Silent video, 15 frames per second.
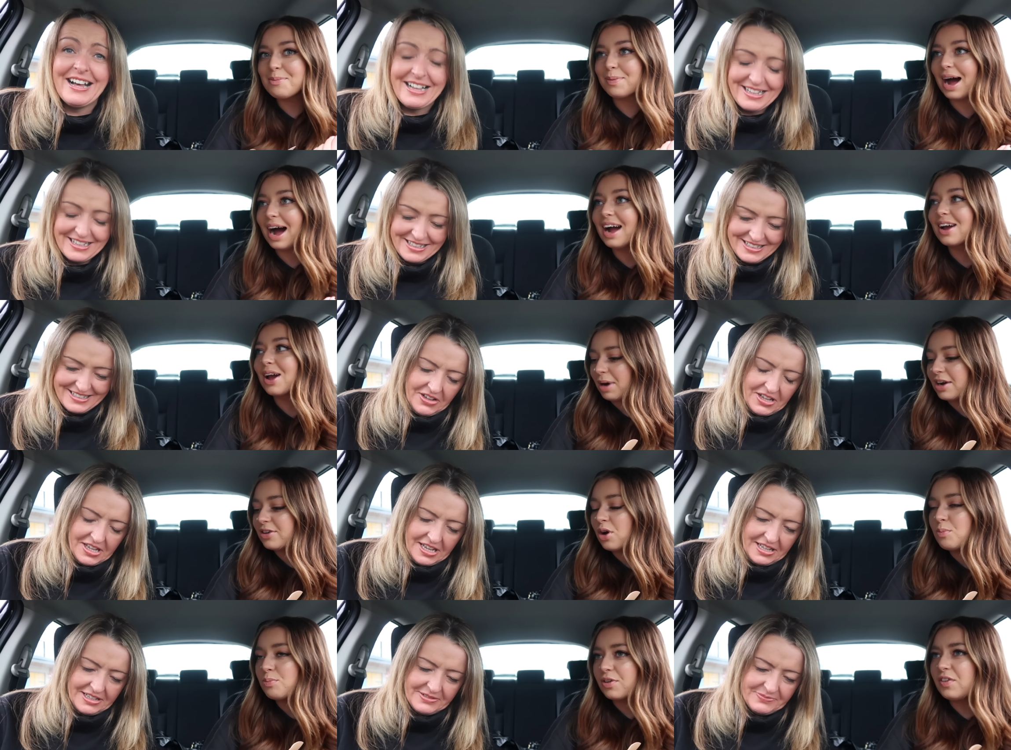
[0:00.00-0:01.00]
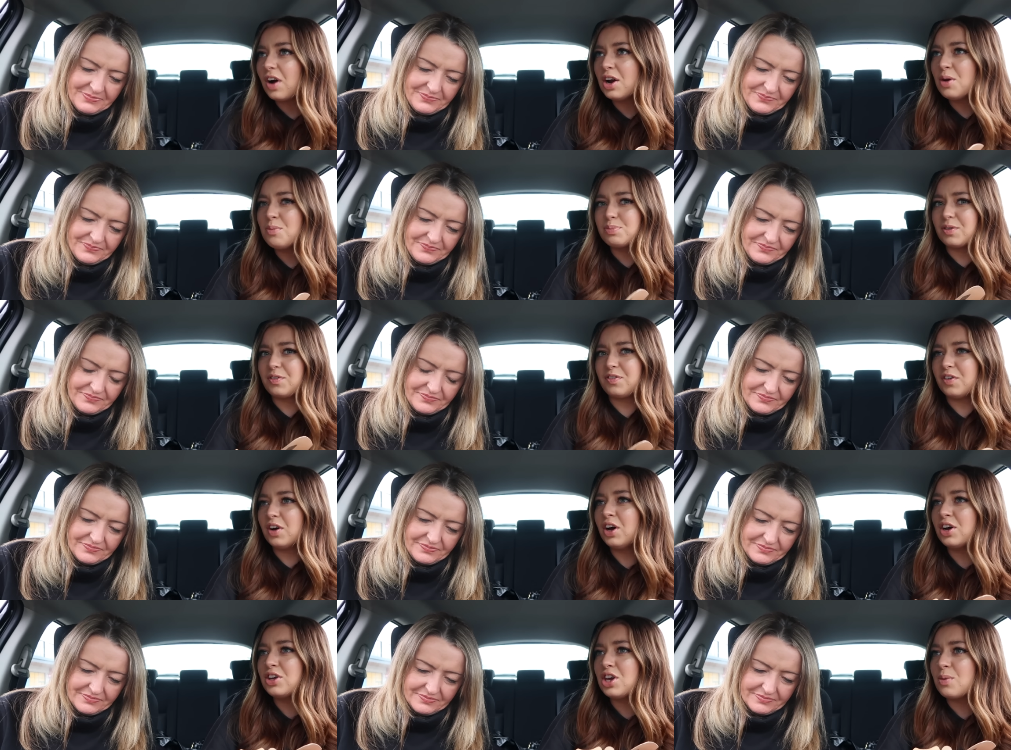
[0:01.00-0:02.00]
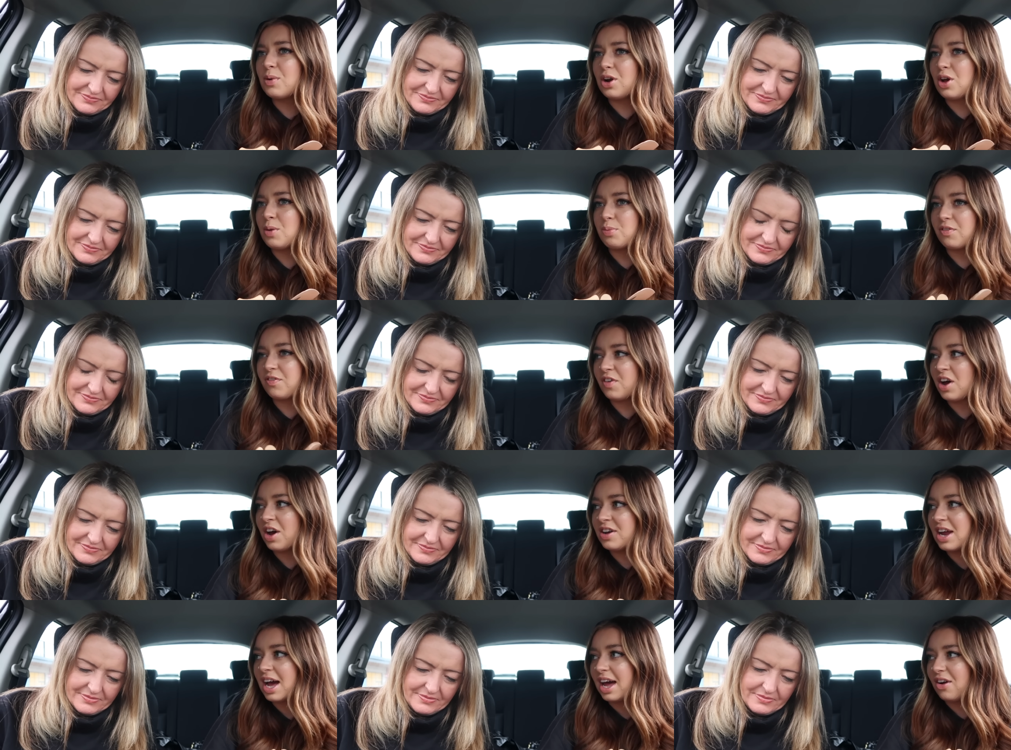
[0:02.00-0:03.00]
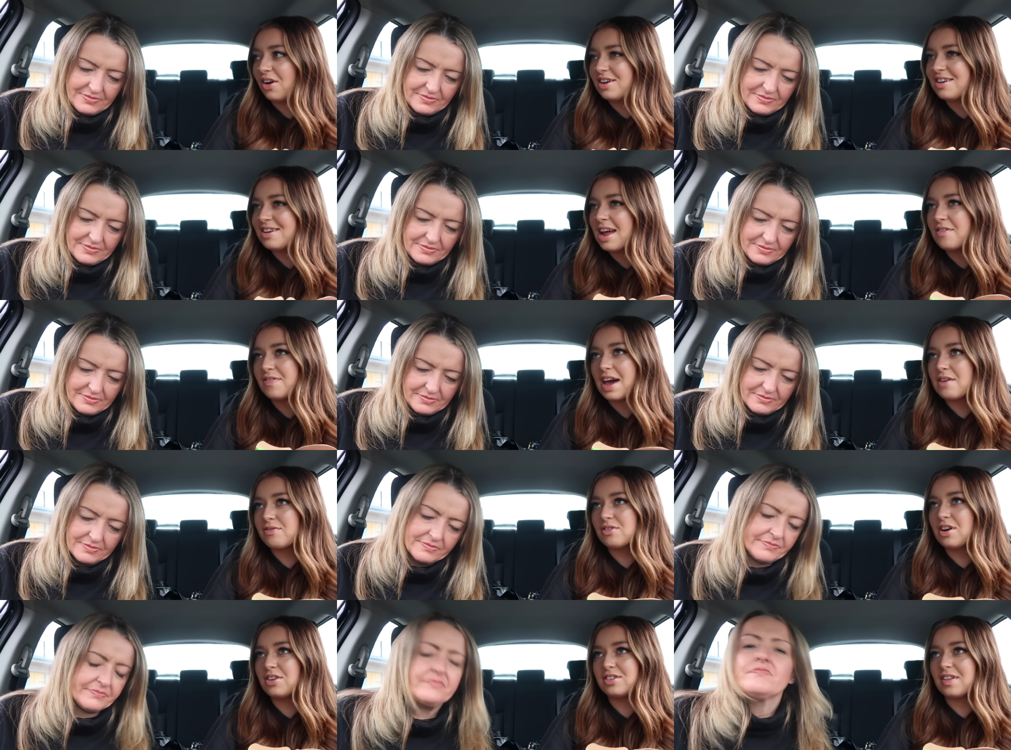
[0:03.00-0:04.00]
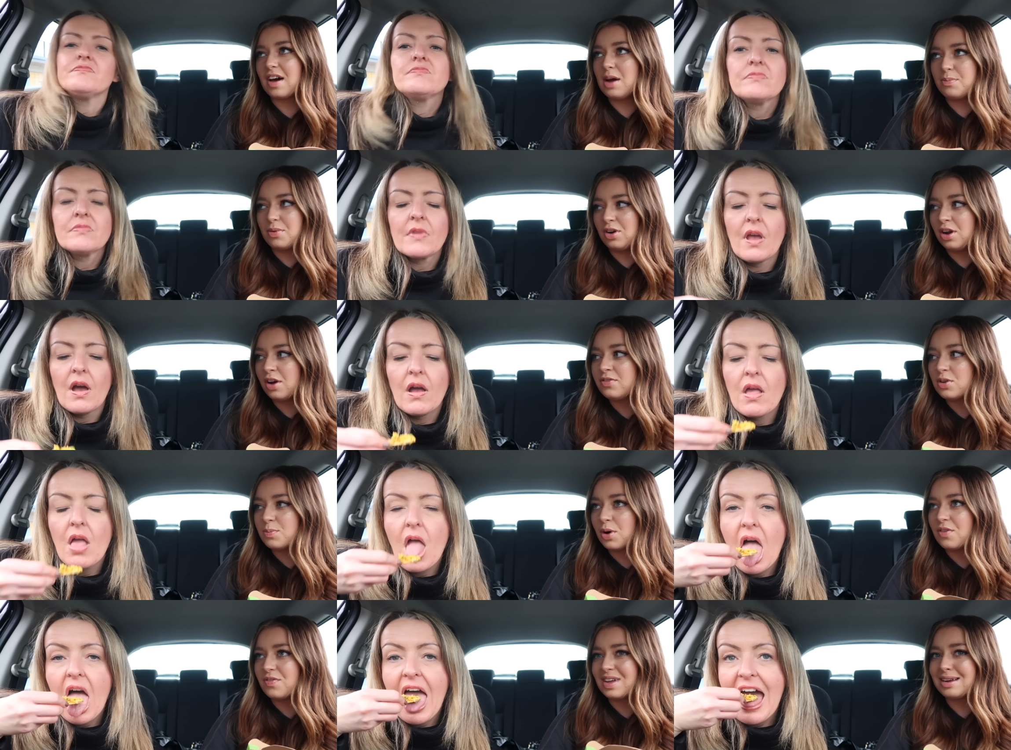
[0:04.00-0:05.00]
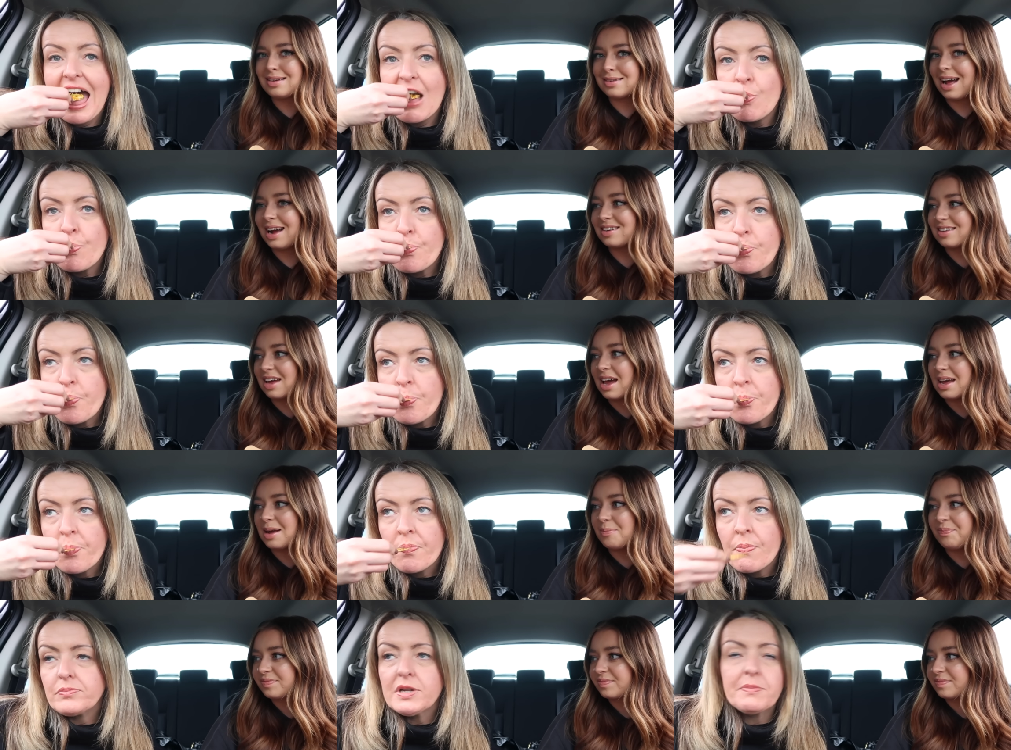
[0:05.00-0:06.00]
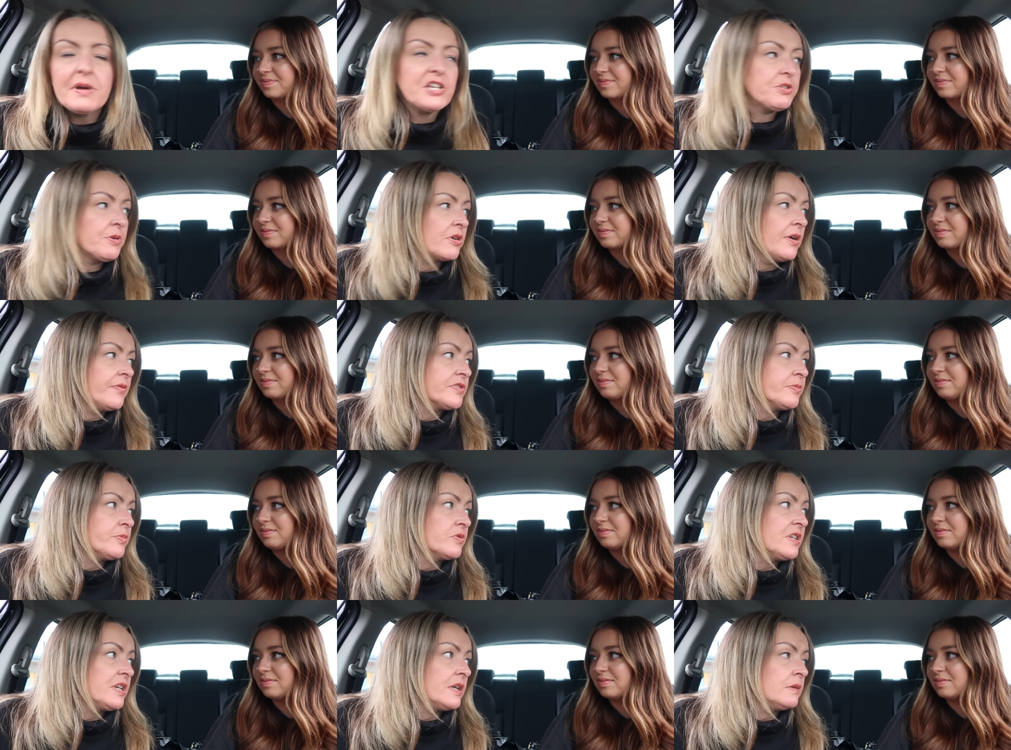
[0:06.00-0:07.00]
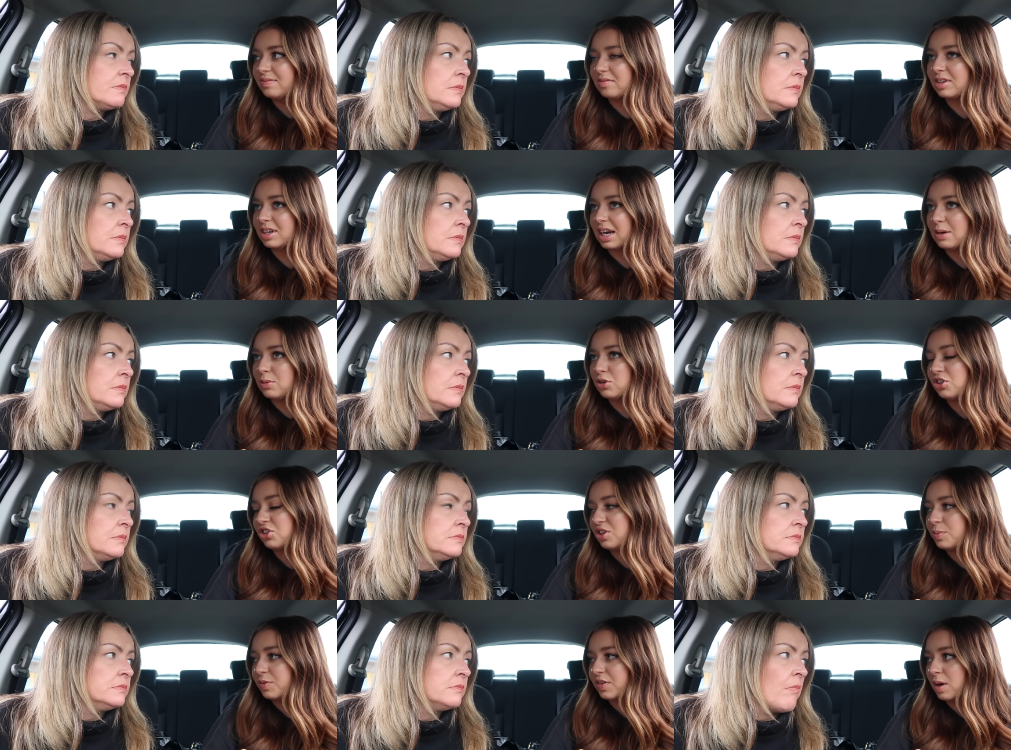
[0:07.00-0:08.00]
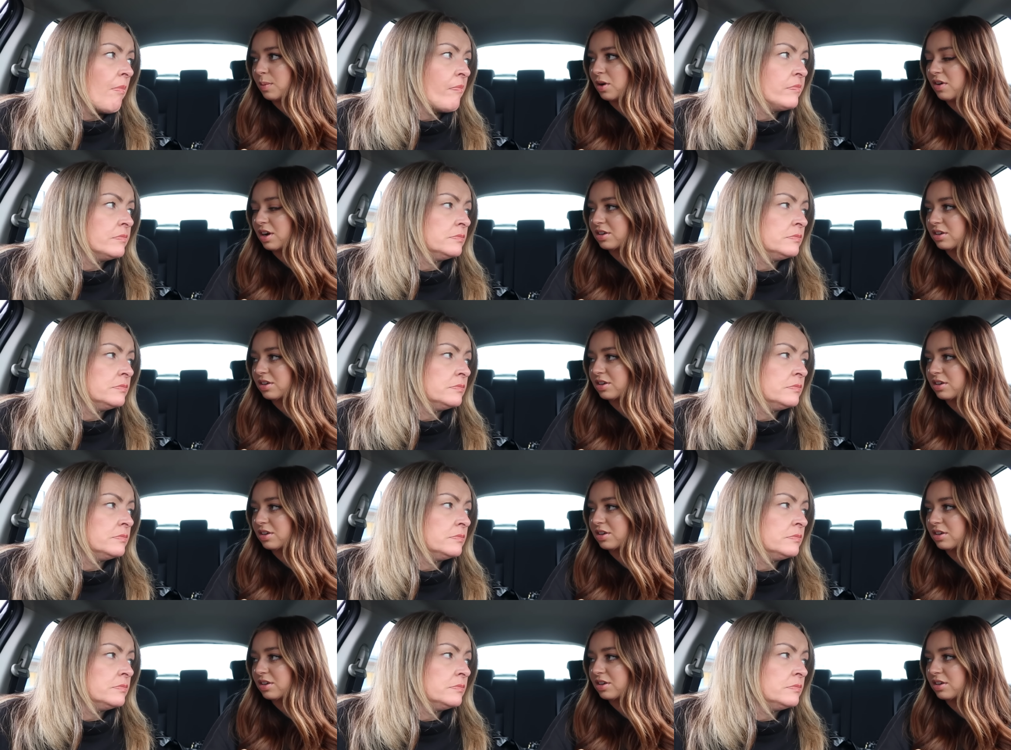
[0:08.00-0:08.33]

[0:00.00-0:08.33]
Speaker 1: and back. But okay. I don't. I don't prefer you, and I don't prefer Nan. I'd never ever answer that. I love no. you both the exact same.
Speaker 2: But it made you uncomfortable, didn't it?
Speaker 1: Okay. Well, who do you prefer, me or